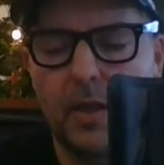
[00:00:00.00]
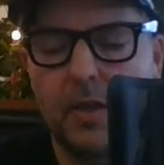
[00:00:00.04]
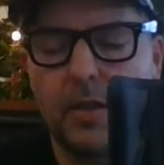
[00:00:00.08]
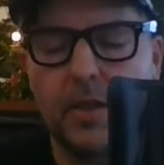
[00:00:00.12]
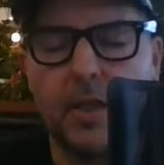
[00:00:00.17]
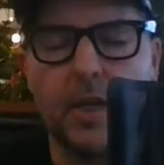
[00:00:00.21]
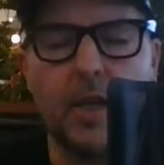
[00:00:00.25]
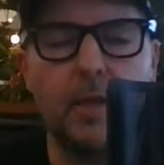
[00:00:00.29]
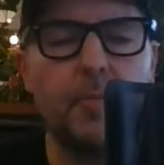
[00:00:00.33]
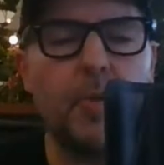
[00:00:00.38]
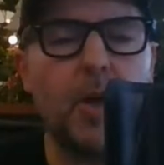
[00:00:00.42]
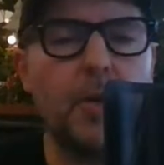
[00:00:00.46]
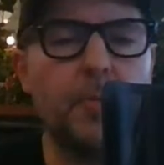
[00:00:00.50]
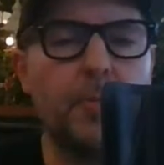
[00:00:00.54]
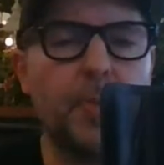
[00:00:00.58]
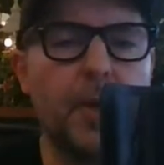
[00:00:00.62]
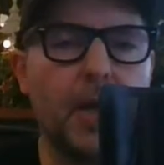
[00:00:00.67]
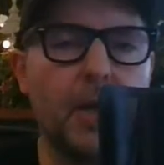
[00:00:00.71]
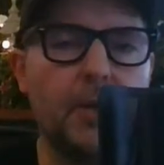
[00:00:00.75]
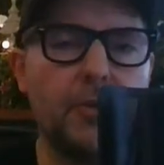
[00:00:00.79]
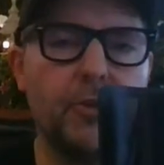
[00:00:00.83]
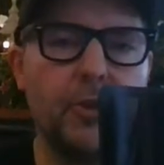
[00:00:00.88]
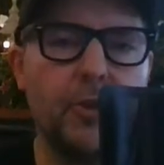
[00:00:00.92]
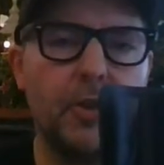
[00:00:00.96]
yeah, my
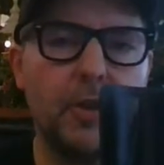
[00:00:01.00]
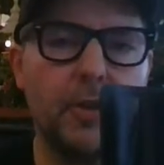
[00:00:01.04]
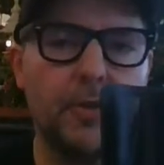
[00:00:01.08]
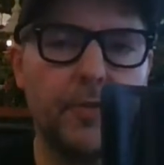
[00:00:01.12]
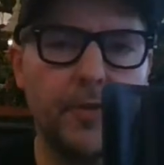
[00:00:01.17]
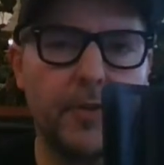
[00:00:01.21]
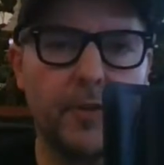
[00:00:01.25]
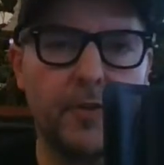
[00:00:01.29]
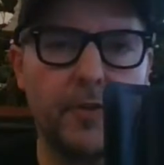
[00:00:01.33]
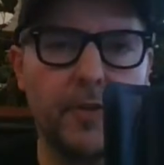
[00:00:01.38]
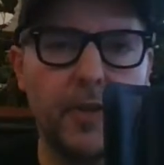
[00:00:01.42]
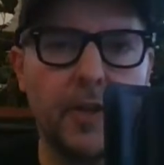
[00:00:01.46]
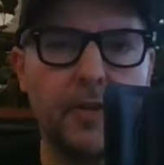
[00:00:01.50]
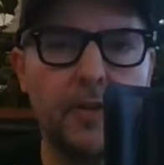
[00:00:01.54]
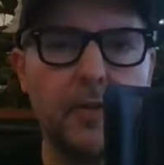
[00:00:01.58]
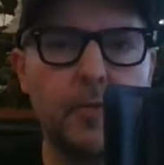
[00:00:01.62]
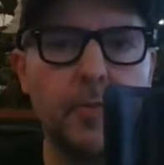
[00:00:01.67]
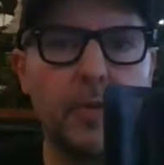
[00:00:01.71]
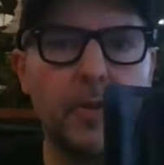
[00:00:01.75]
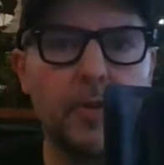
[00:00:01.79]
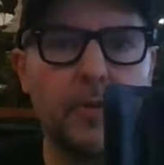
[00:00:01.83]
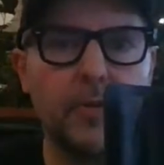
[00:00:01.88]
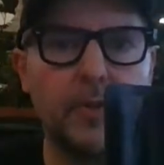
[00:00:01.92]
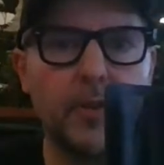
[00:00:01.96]
passion is for the
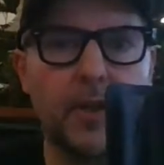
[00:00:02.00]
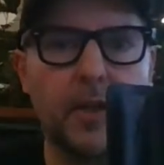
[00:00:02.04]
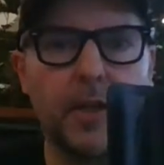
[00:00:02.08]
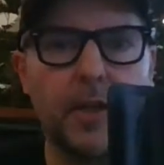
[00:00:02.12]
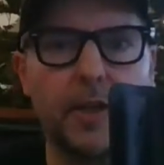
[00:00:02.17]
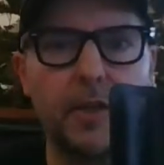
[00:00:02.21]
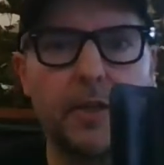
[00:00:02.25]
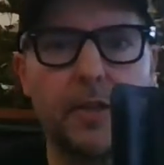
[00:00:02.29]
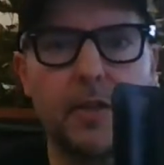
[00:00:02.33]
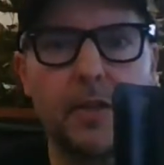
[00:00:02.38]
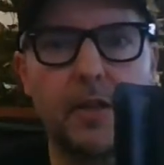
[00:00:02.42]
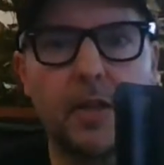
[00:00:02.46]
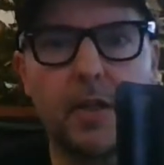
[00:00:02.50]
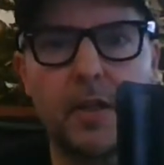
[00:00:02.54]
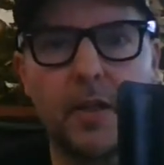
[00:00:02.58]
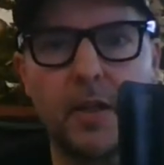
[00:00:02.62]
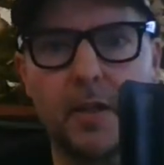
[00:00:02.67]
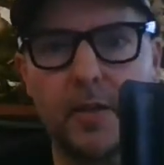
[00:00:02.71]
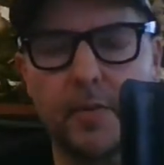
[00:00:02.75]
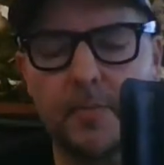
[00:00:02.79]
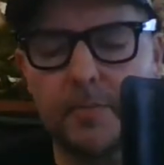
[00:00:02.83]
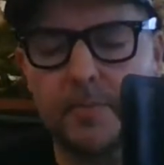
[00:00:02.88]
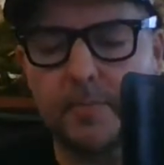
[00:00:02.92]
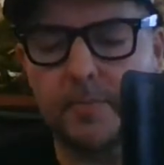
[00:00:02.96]
sentiment side.
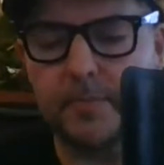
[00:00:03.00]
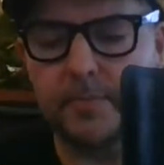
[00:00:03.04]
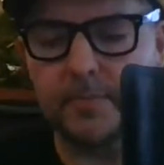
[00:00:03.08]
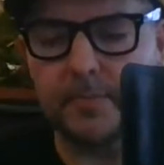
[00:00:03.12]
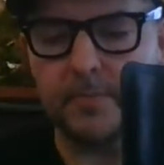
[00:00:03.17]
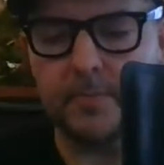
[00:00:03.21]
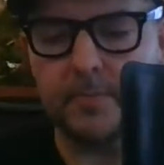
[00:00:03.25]
Um,